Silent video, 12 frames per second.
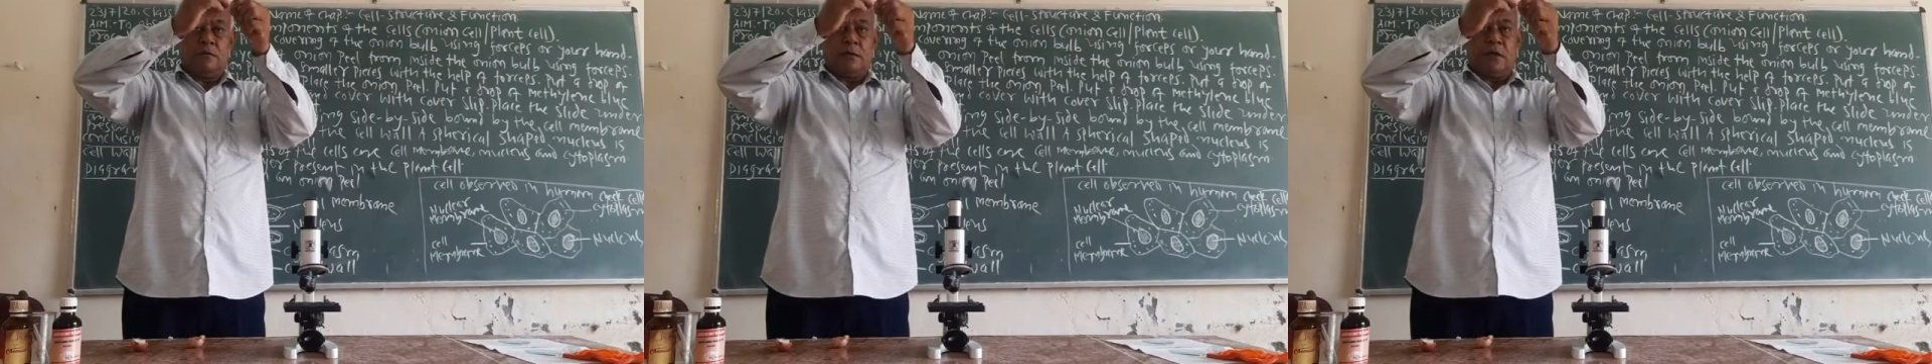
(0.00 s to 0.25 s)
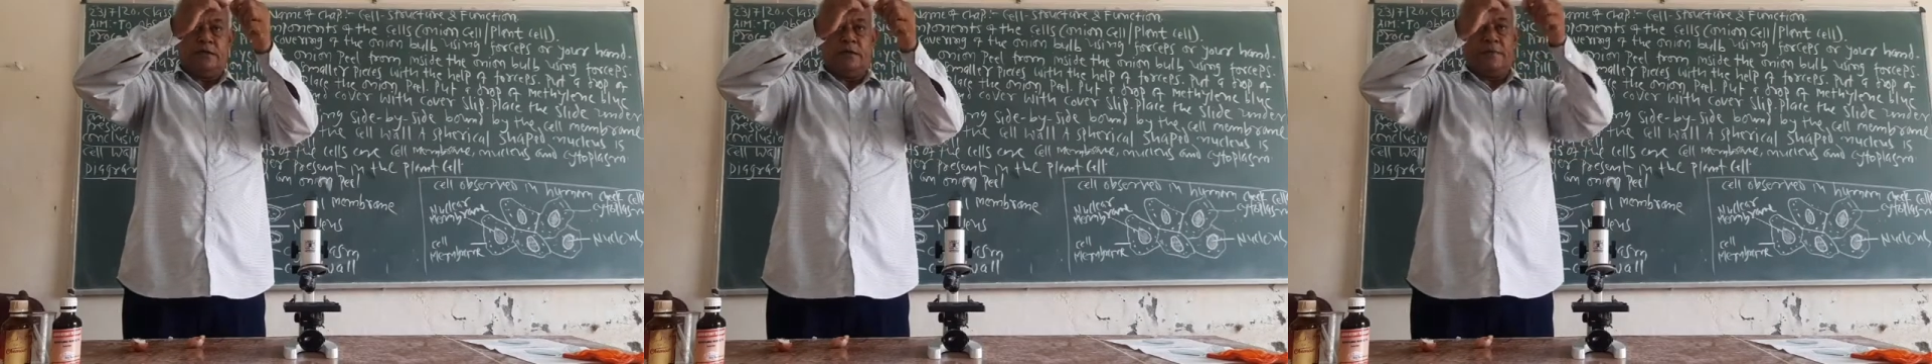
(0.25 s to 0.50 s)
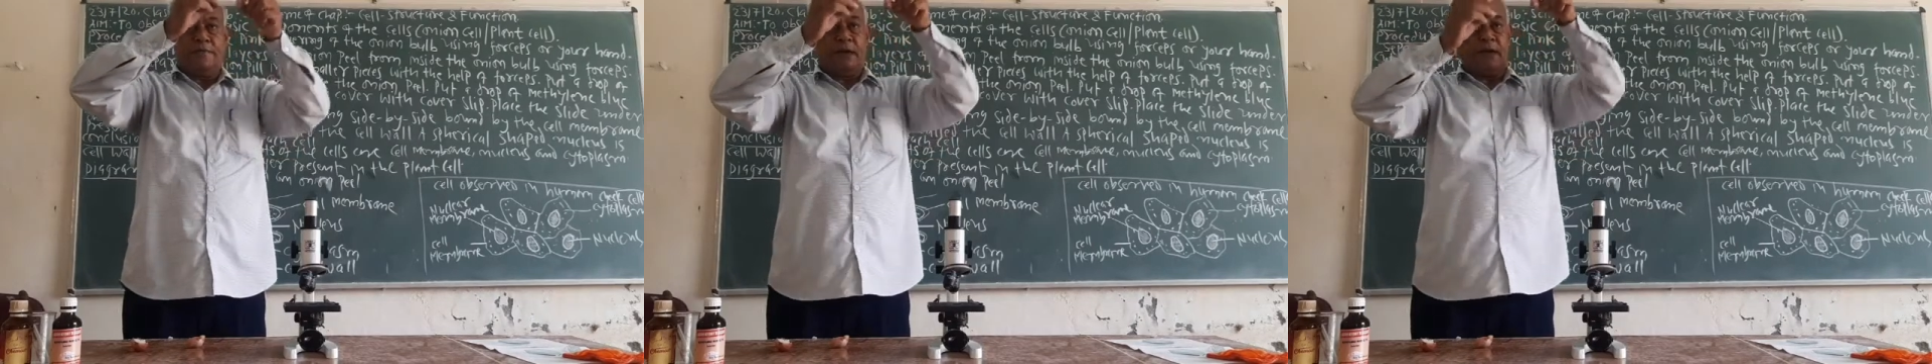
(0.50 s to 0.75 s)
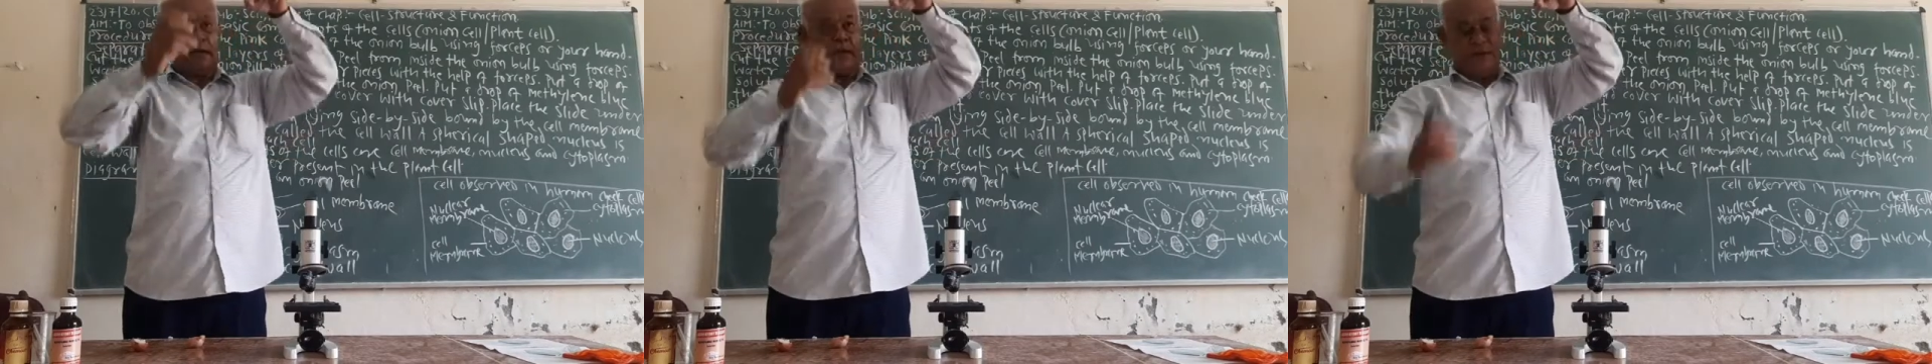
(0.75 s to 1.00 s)

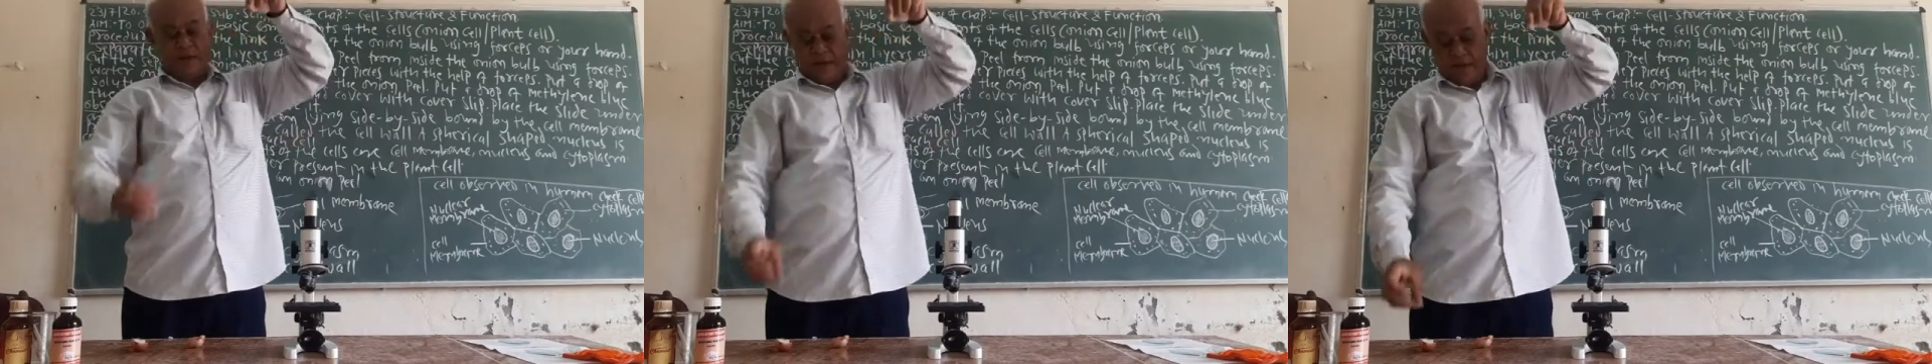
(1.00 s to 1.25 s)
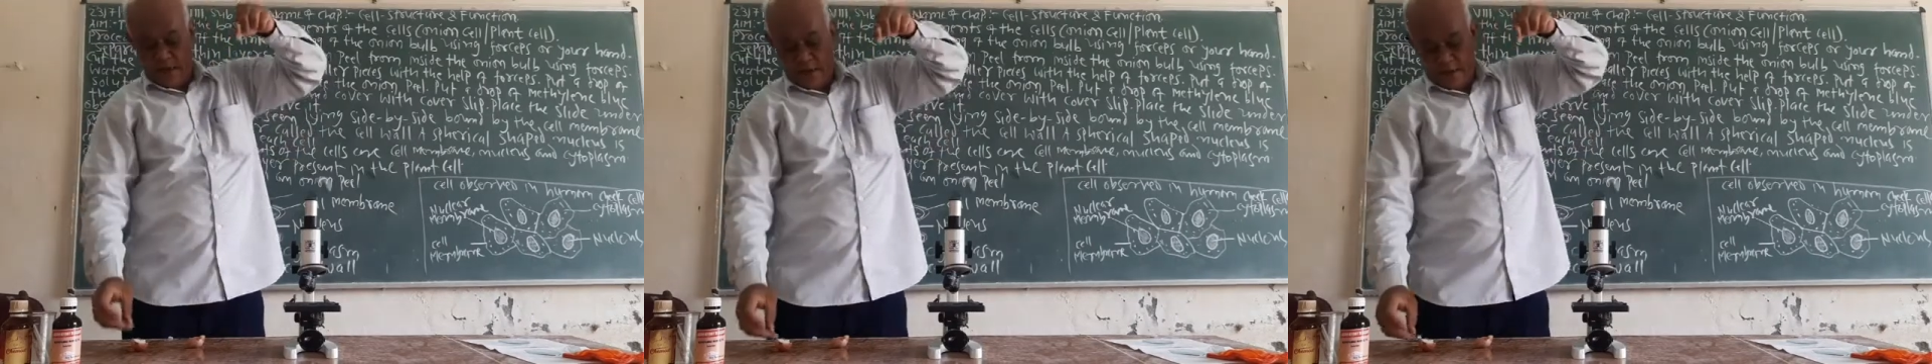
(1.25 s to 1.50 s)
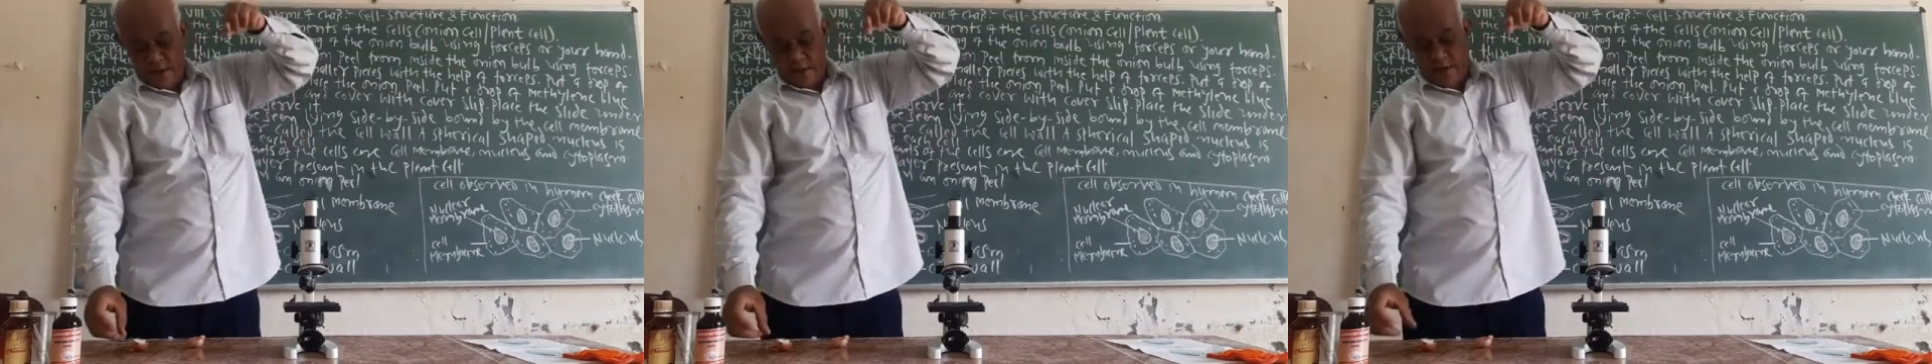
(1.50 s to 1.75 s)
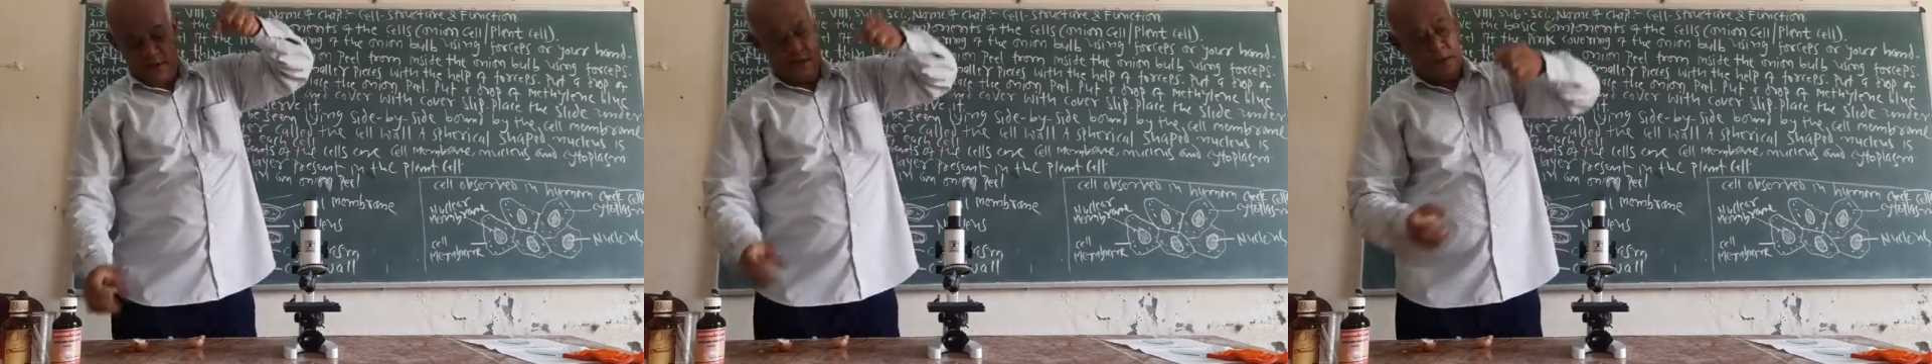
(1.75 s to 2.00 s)
Separate a thin layer
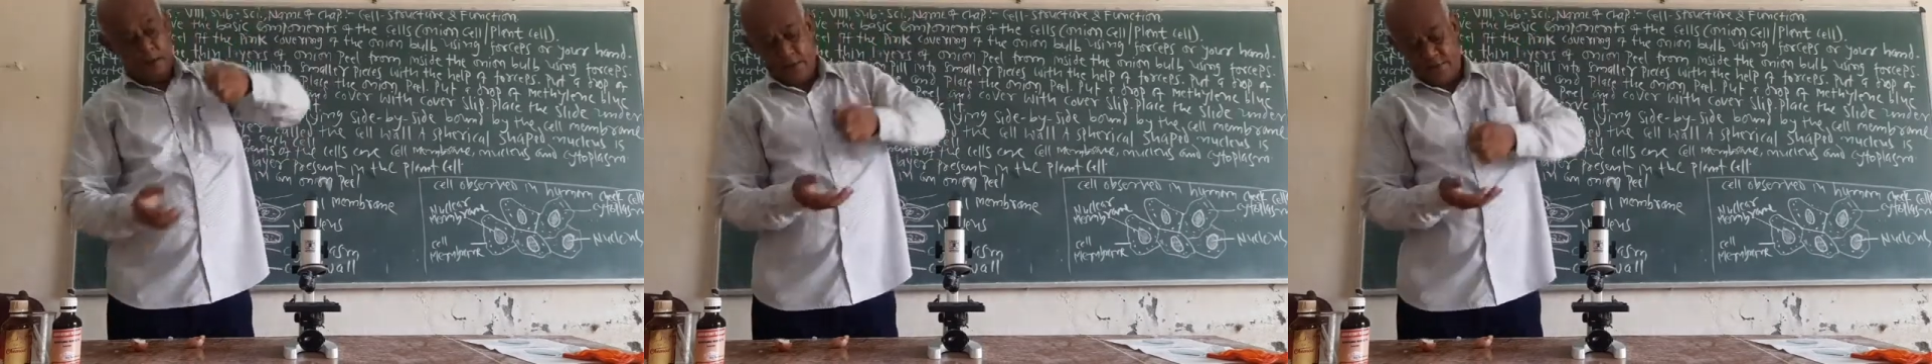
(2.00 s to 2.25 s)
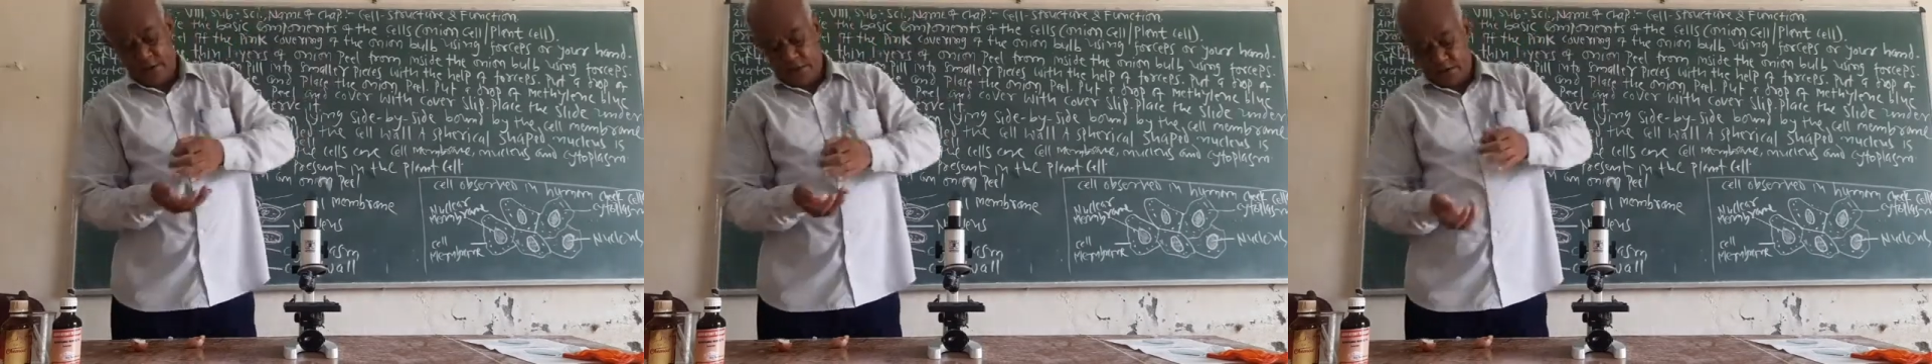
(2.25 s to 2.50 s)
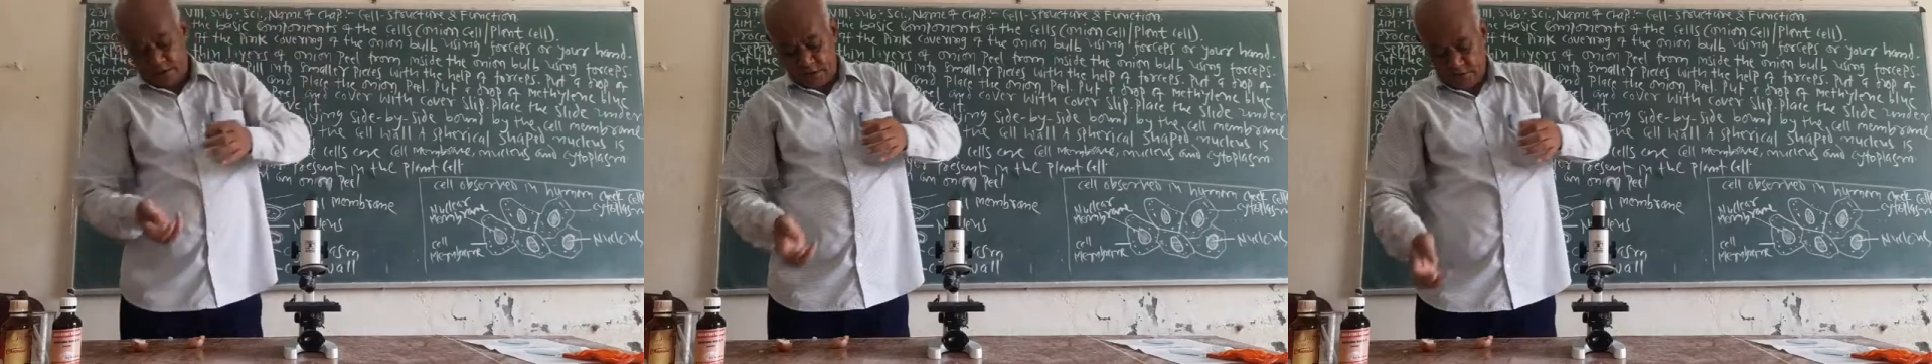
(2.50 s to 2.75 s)
which